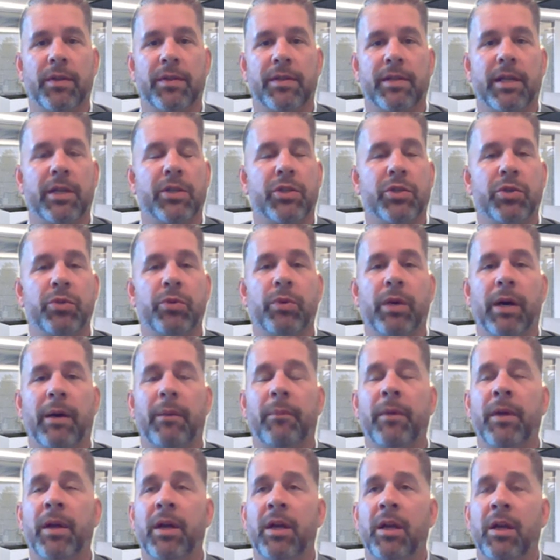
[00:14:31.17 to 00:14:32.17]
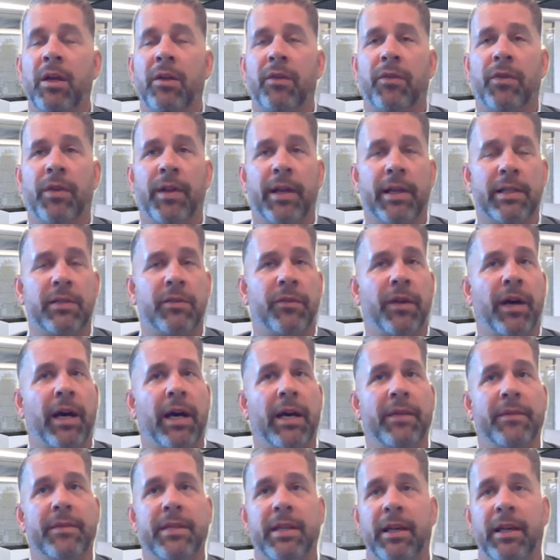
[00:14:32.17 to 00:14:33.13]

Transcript: to set you up for the next 5,